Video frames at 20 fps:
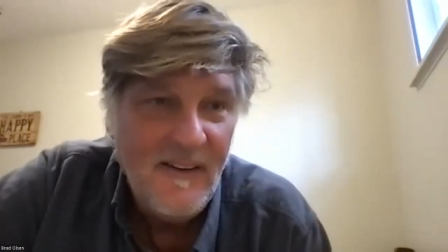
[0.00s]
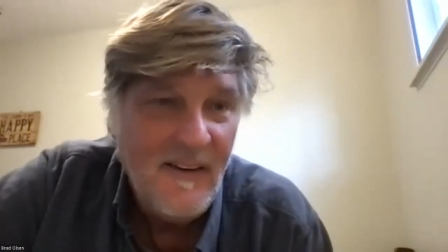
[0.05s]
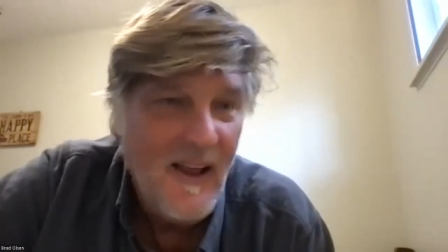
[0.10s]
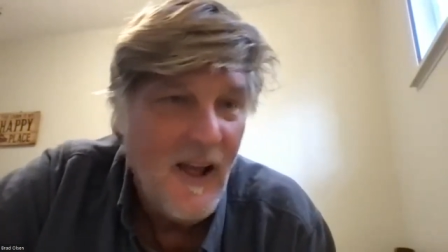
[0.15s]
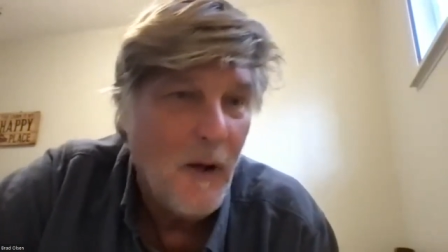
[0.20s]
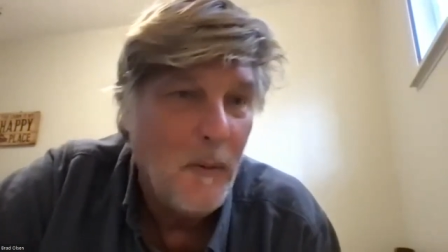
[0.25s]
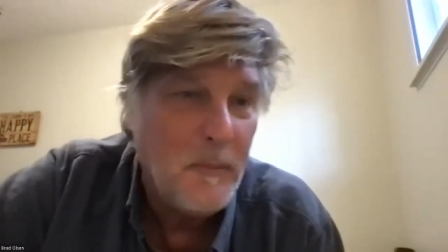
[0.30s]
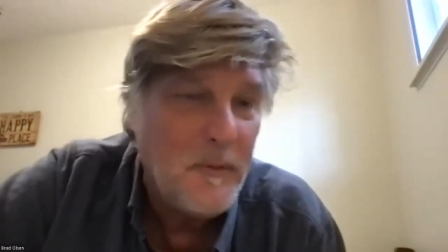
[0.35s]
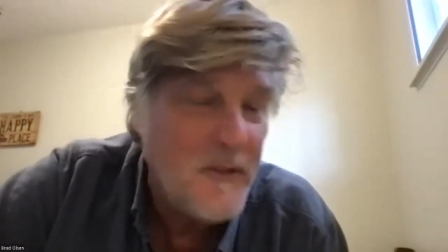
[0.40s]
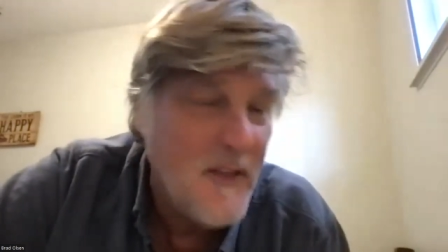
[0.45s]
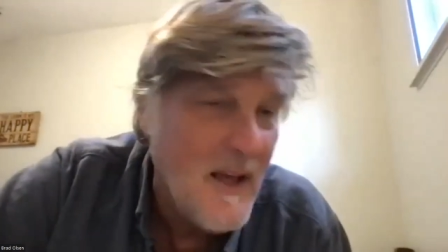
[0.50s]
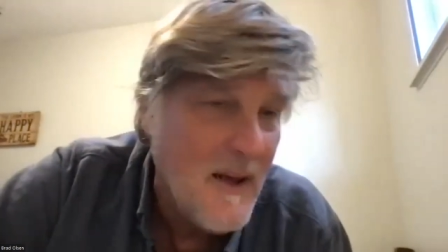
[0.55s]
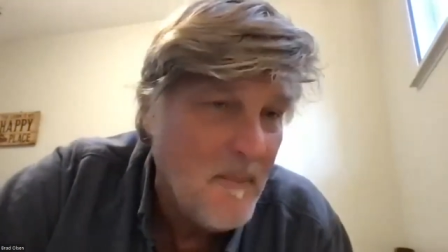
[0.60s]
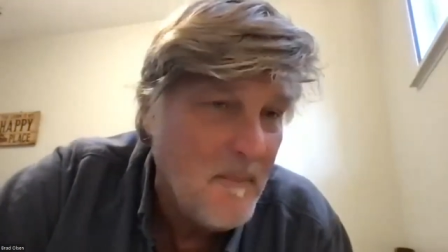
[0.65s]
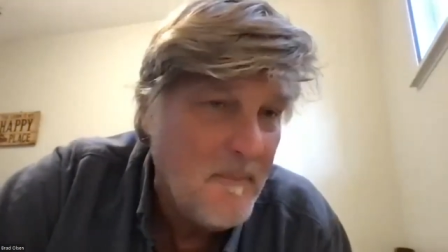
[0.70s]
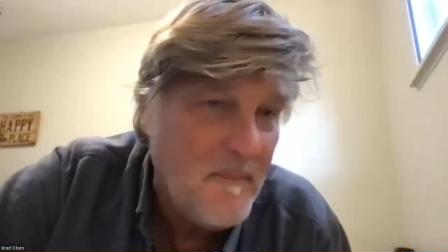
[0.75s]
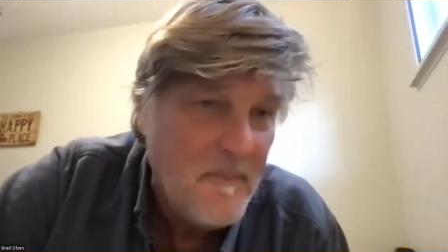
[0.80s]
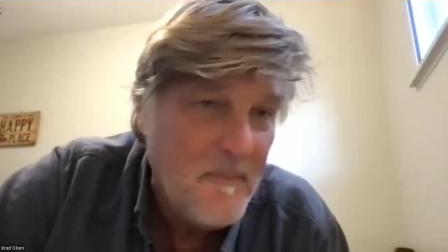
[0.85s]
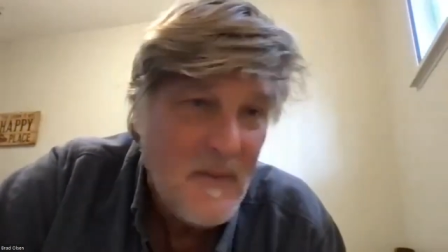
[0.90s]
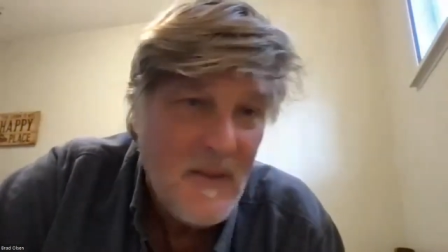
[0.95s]
helps
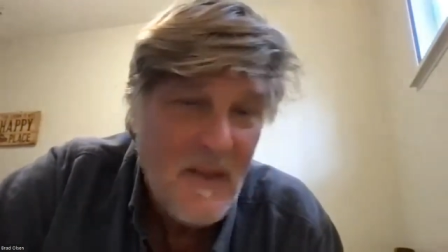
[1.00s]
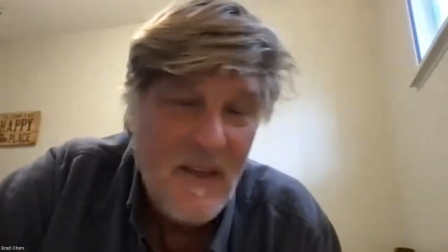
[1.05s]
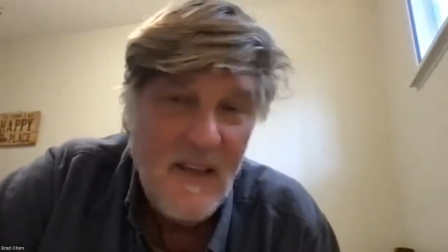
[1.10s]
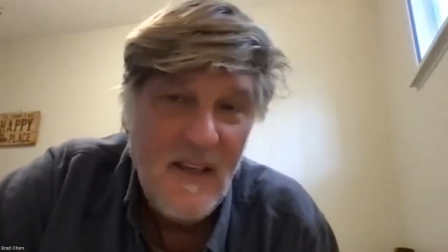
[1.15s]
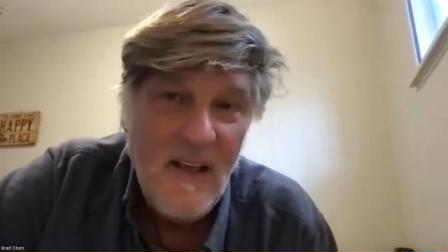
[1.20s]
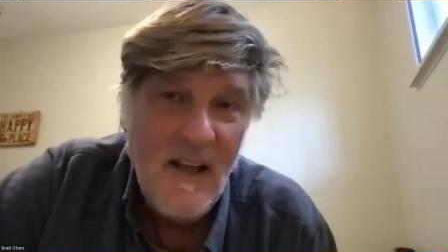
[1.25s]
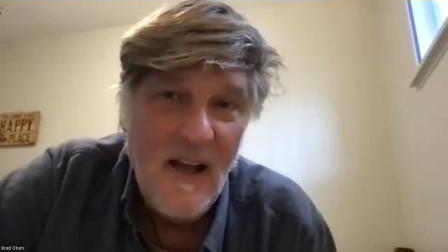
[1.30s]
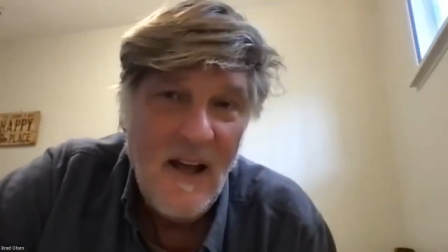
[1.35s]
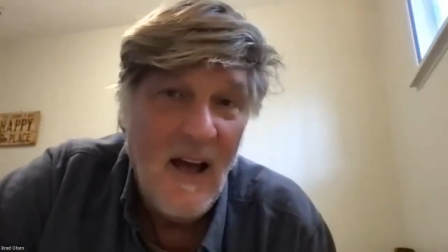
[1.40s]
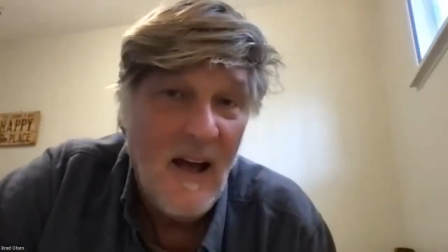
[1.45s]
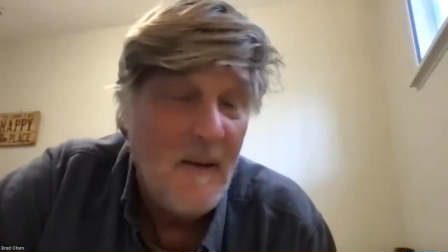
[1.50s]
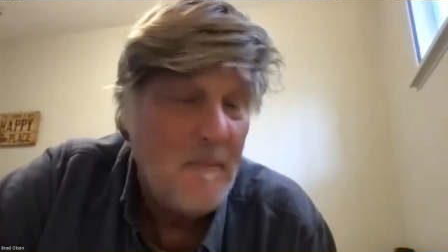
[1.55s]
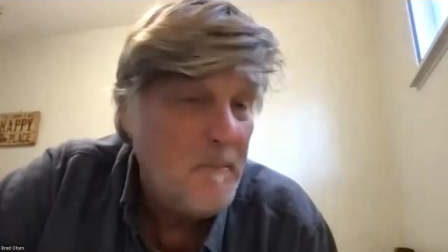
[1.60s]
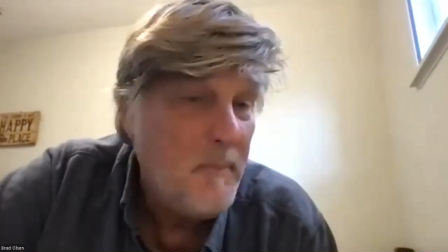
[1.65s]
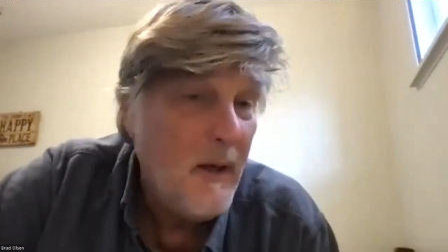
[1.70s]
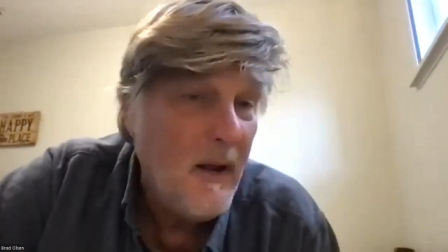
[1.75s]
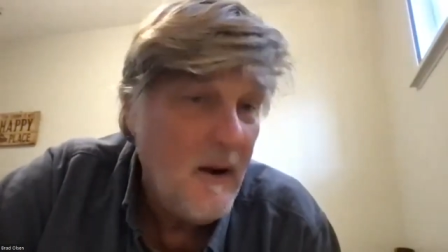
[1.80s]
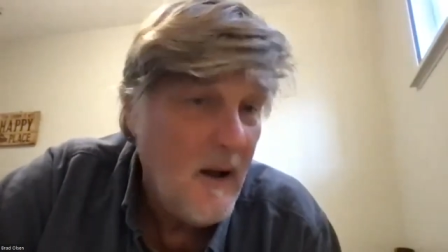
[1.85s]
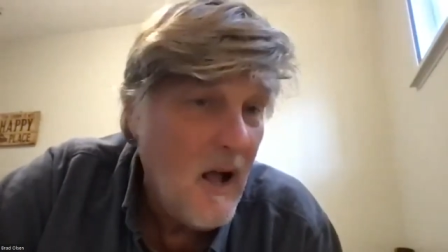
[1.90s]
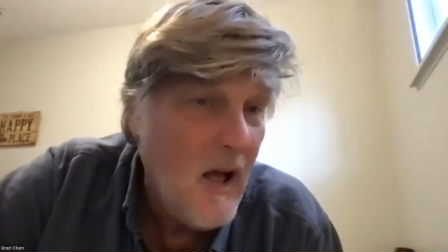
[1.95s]
them. Uh,
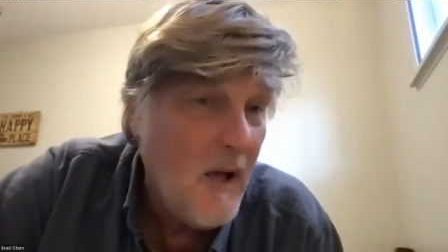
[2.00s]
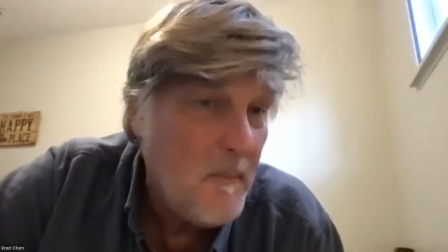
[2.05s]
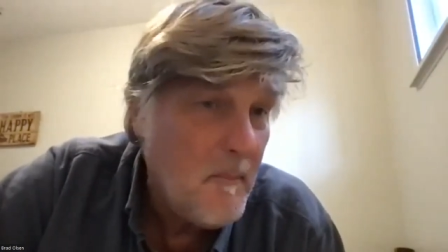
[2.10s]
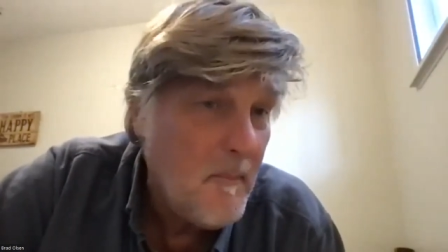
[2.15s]
but uh,